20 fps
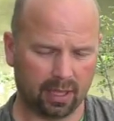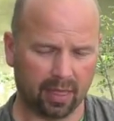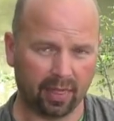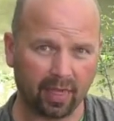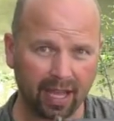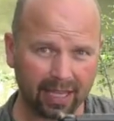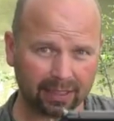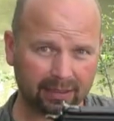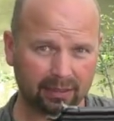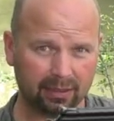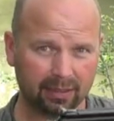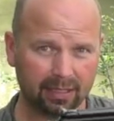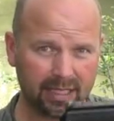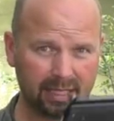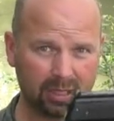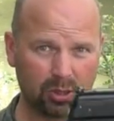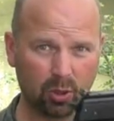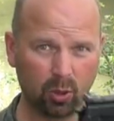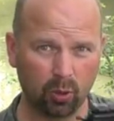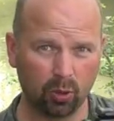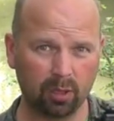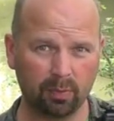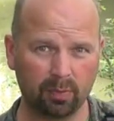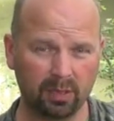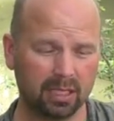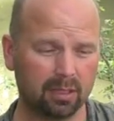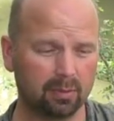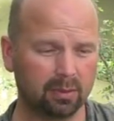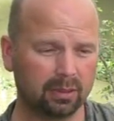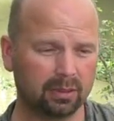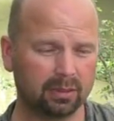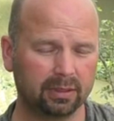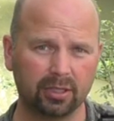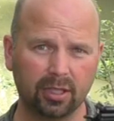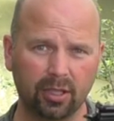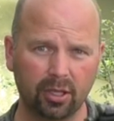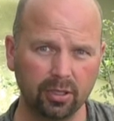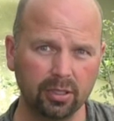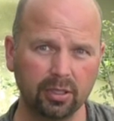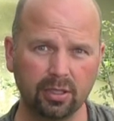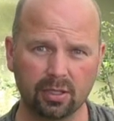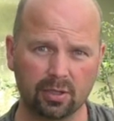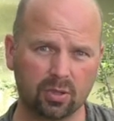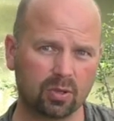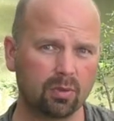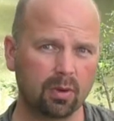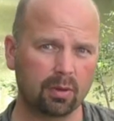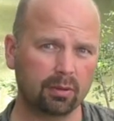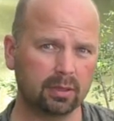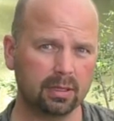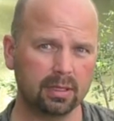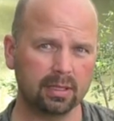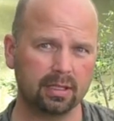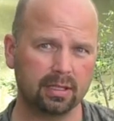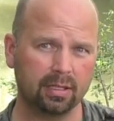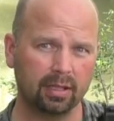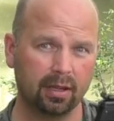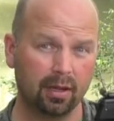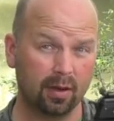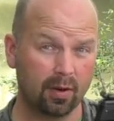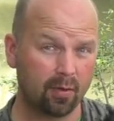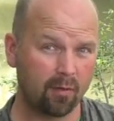That is going to be able to hunt your squirrels,